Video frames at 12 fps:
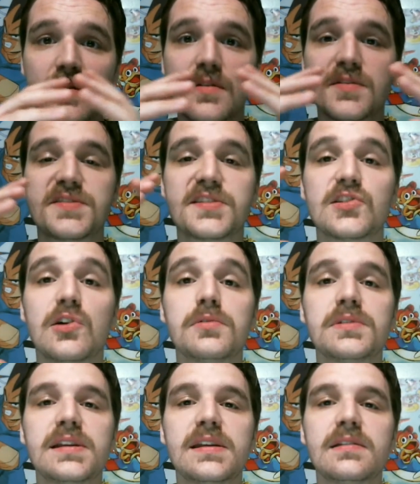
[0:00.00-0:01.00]

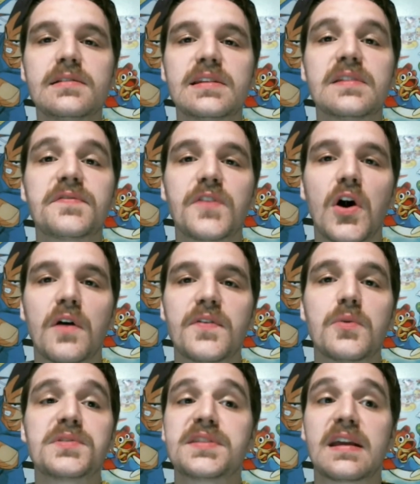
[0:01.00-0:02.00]
slowly lift off. It
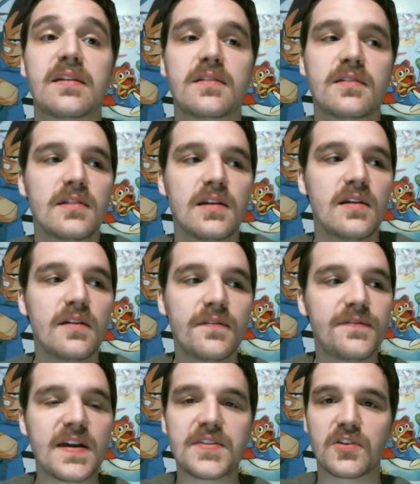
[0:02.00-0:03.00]
was like
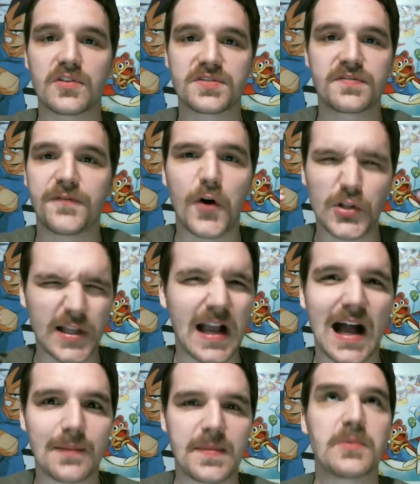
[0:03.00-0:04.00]
feathers falling
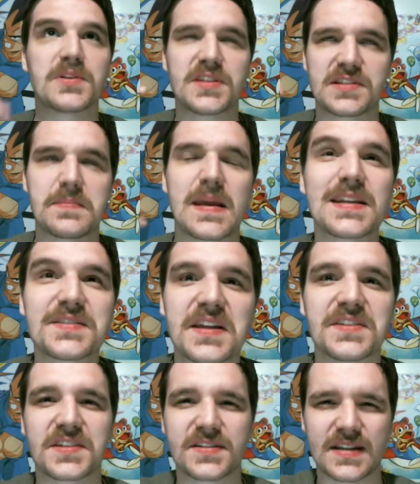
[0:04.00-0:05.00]
on me, which doesn't make
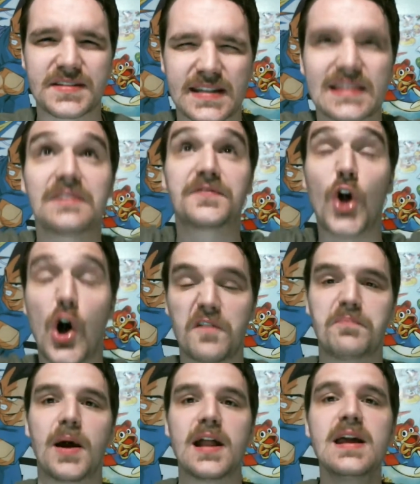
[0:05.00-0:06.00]
sense because I said lift off,
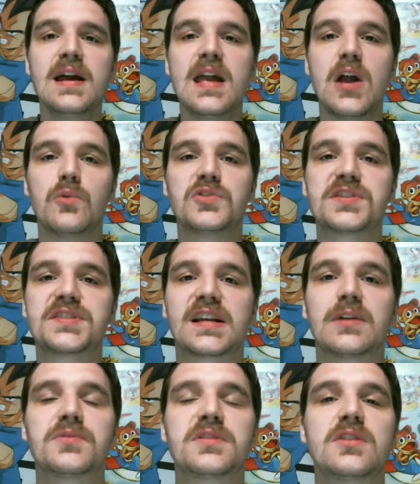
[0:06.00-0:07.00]
but it was just like
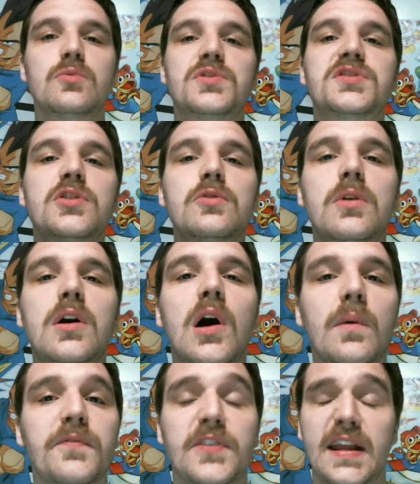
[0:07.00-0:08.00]
it was so
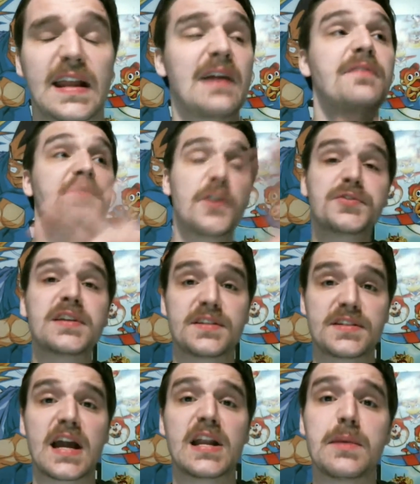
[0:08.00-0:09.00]
comforting. And I felt
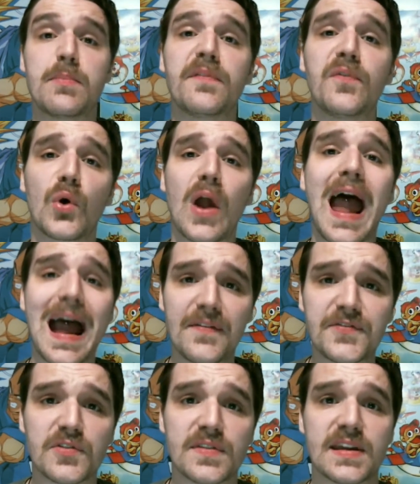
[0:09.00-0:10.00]
anxiety before,
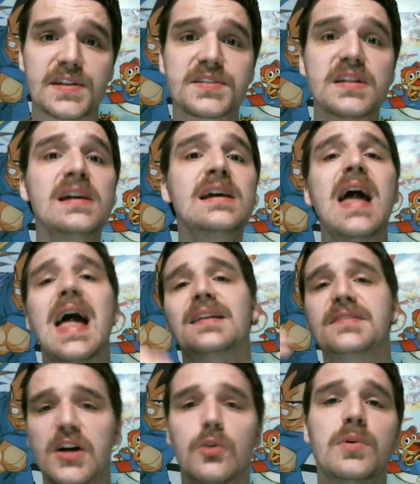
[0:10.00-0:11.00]
after this,
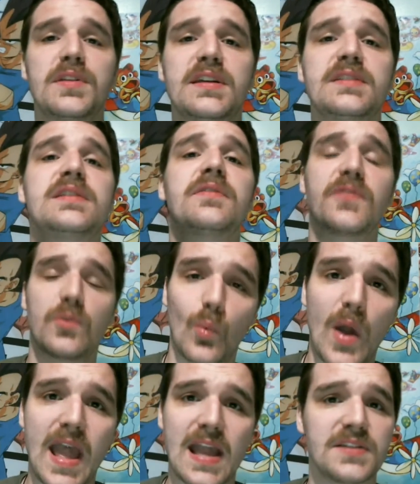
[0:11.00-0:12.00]
and dealt with it different
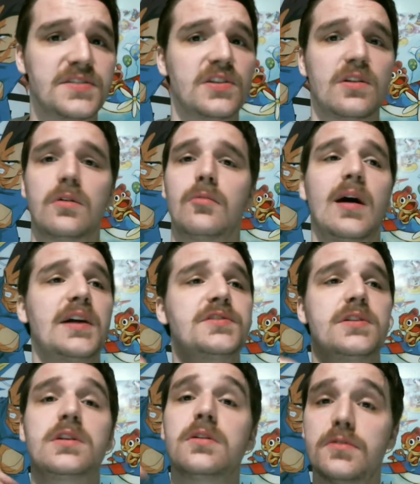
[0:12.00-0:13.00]
ways, you know,
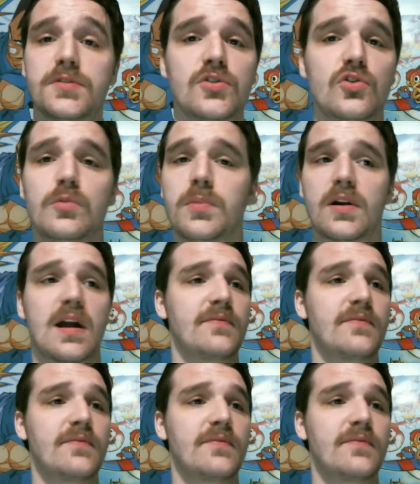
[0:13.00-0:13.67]
watching YouTube or